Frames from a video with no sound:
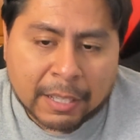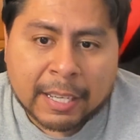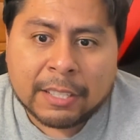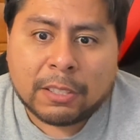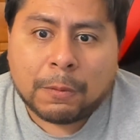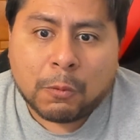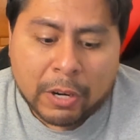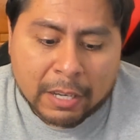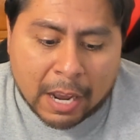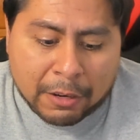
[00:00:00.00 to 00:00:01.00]
against the
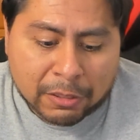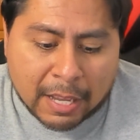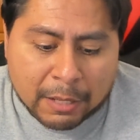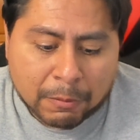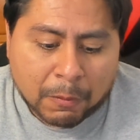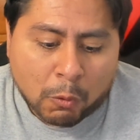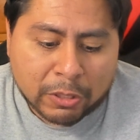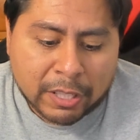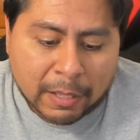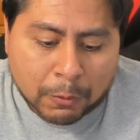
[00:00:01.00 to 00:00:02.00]
49ers last week,
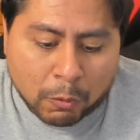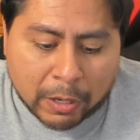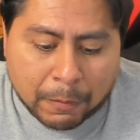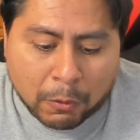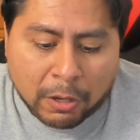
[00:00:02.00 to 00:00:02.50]
14 of 24,